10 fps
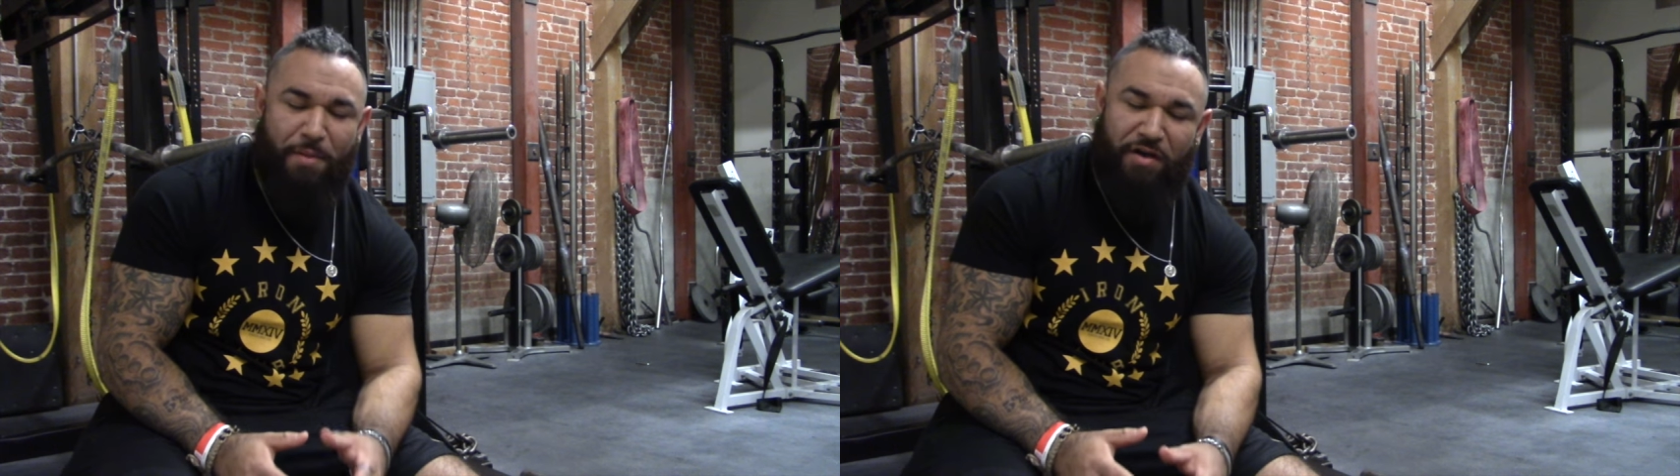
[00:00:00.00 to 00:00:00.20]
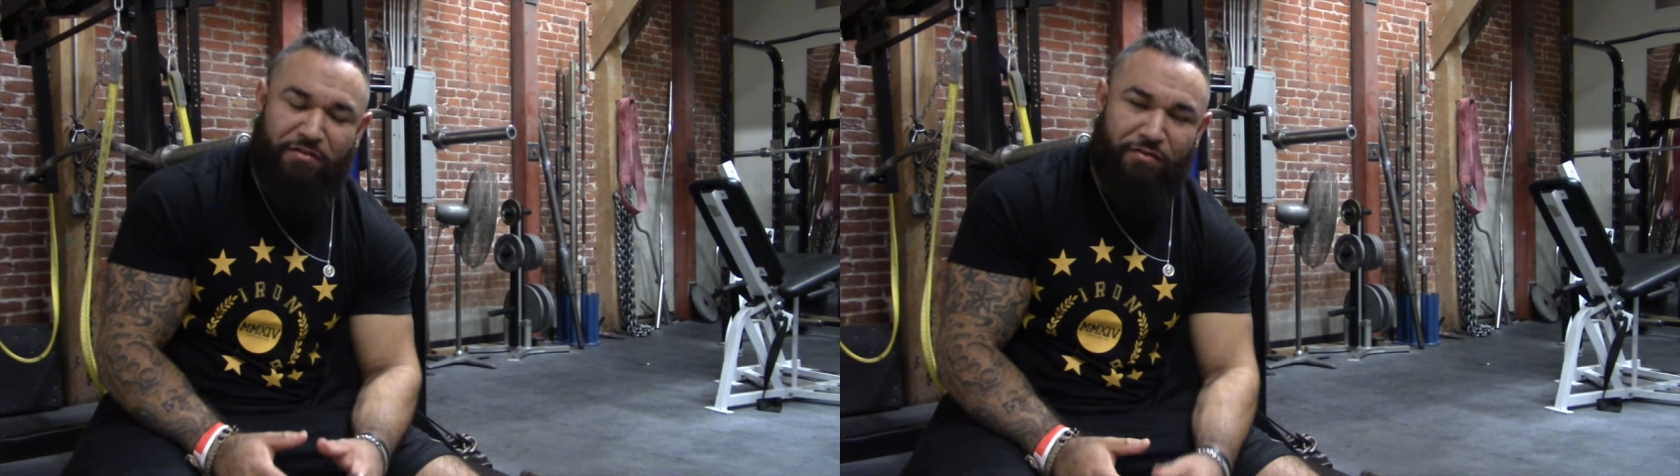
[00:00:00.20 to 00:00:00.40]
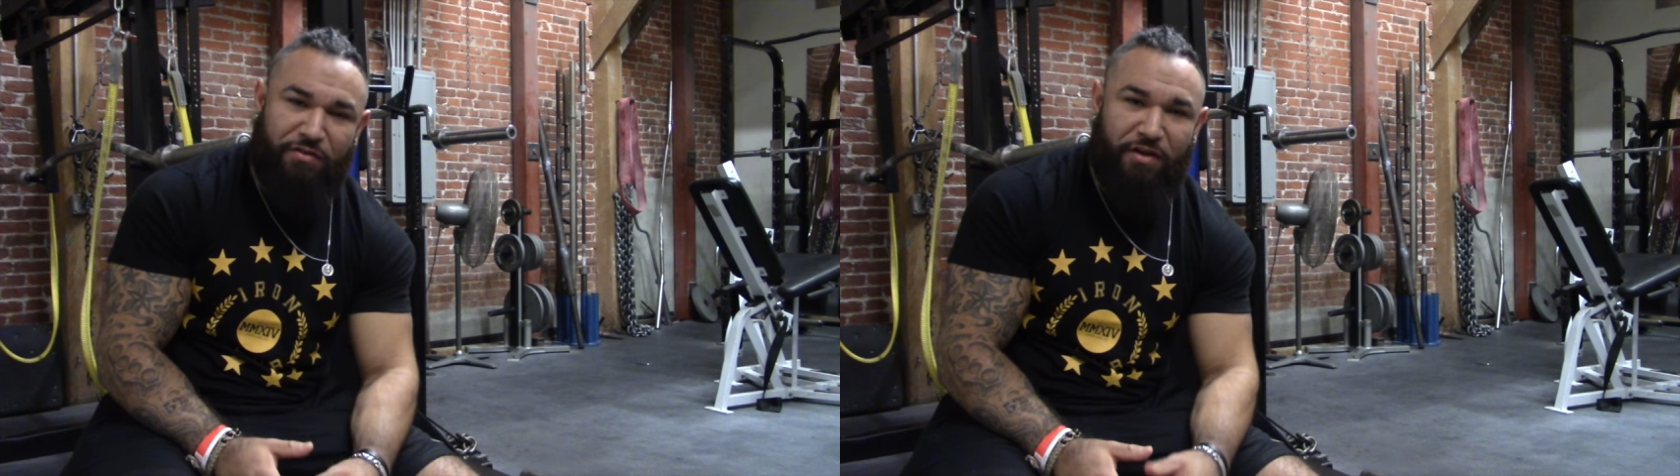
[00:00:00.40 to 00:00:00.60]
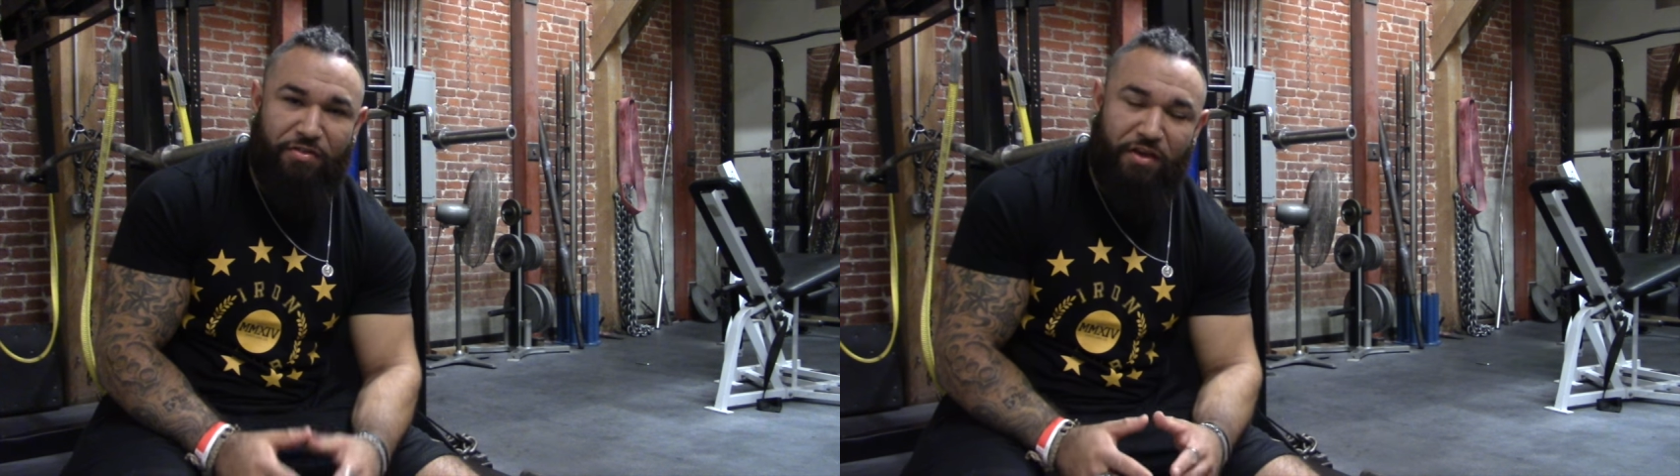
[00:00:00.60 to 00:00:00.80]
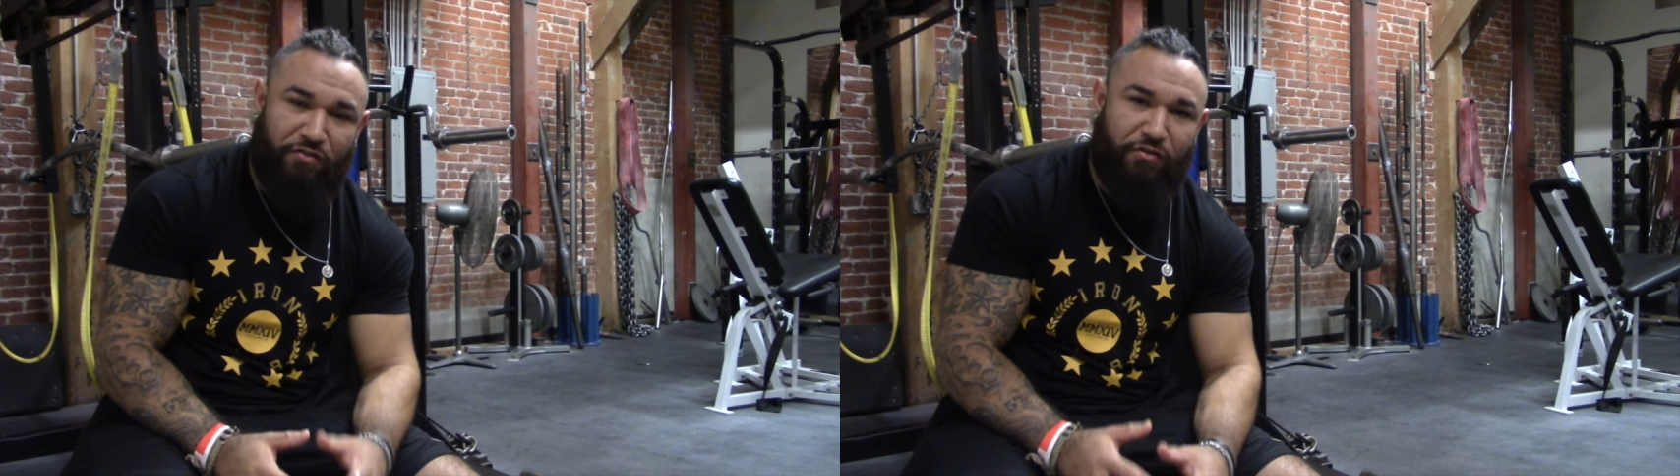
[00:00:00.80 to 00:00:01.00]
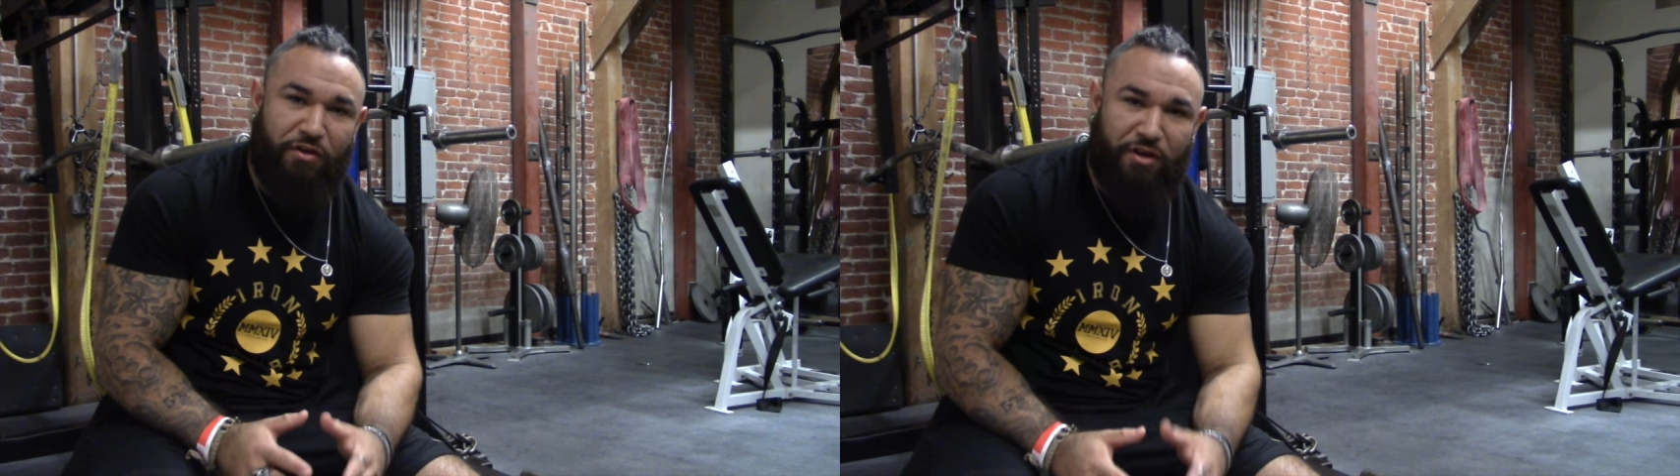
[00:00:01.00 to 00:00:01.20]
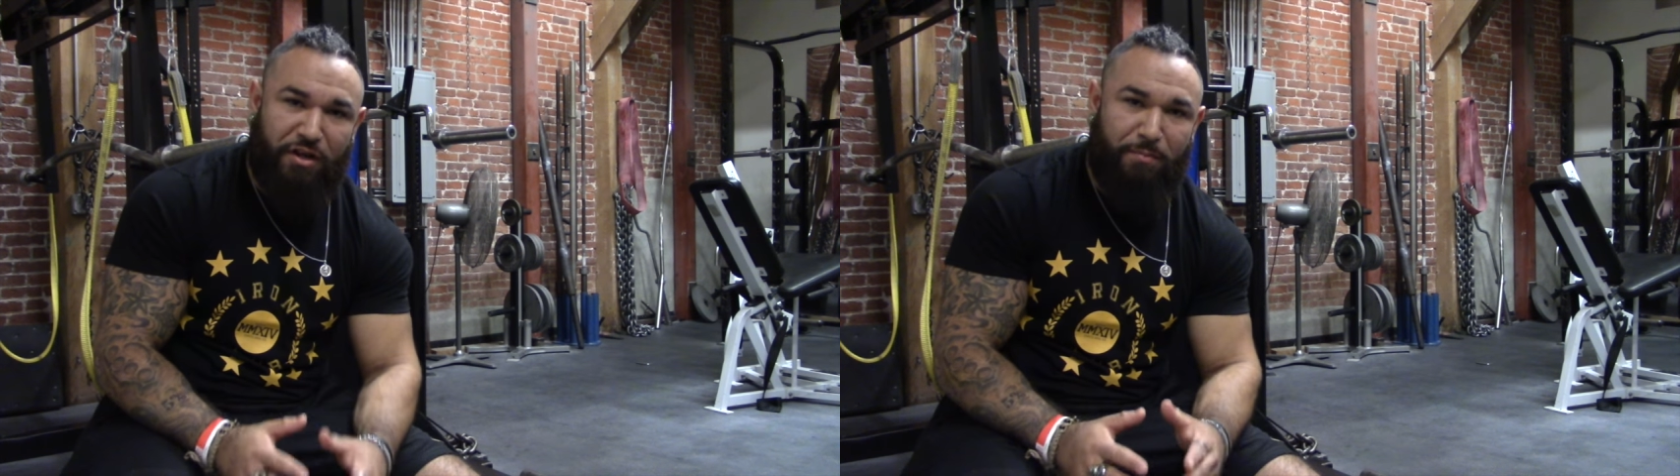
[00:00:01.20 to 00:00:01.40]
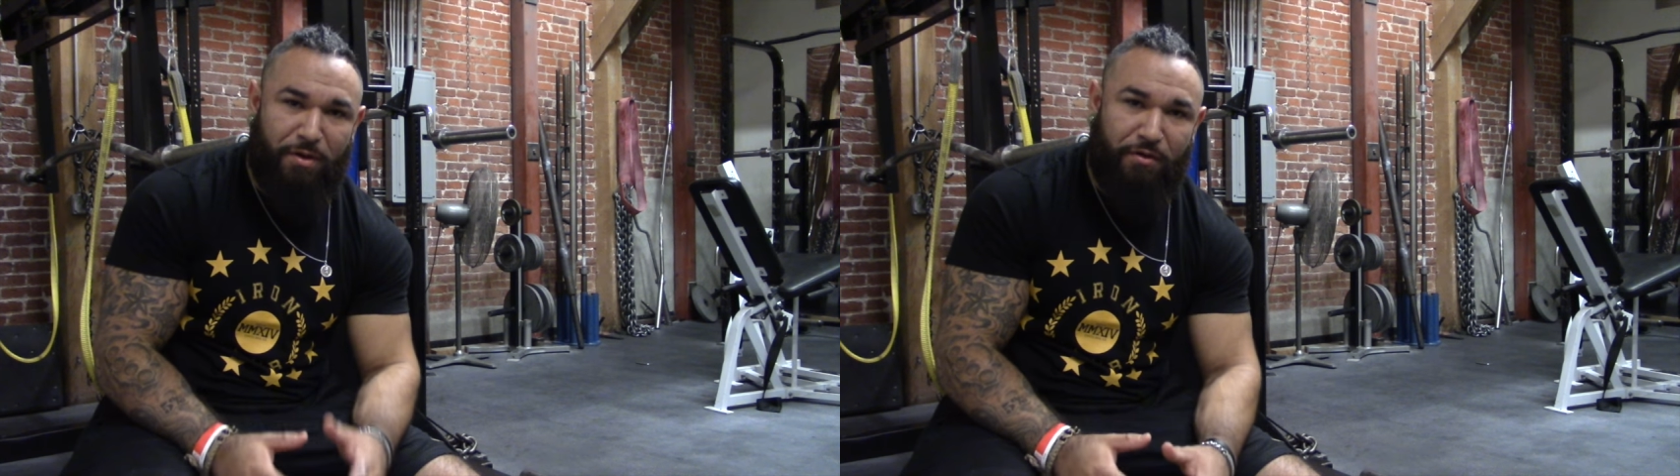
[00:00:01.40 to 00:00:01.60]
positive side, things are gonna
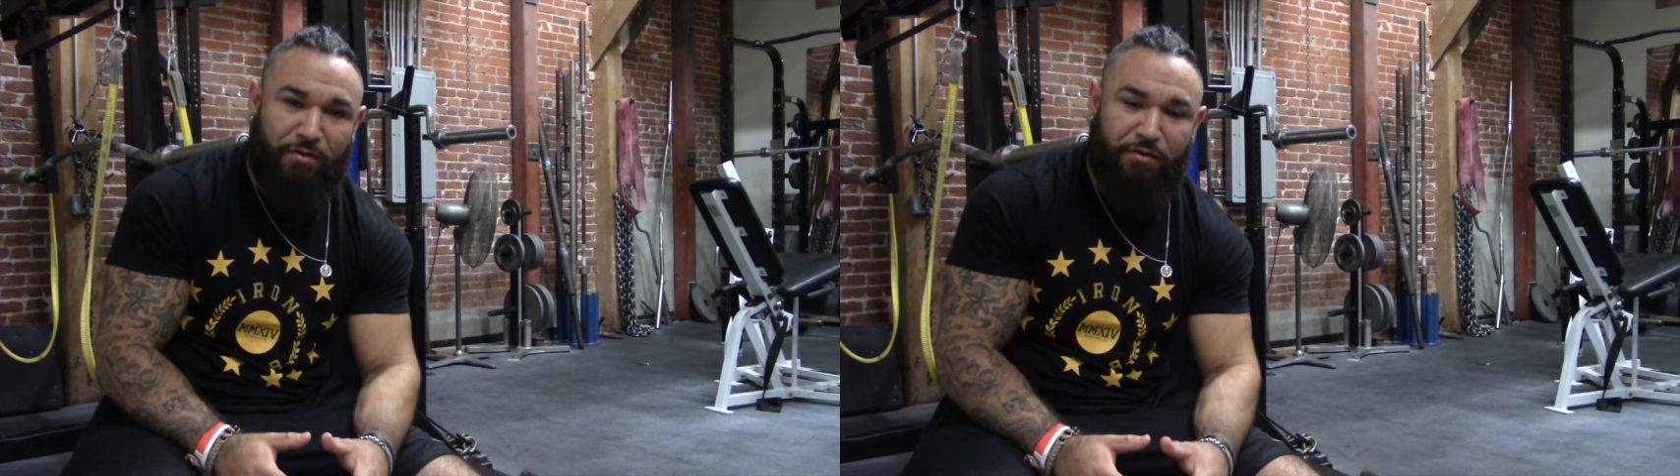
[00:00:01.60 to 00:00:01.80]
get better.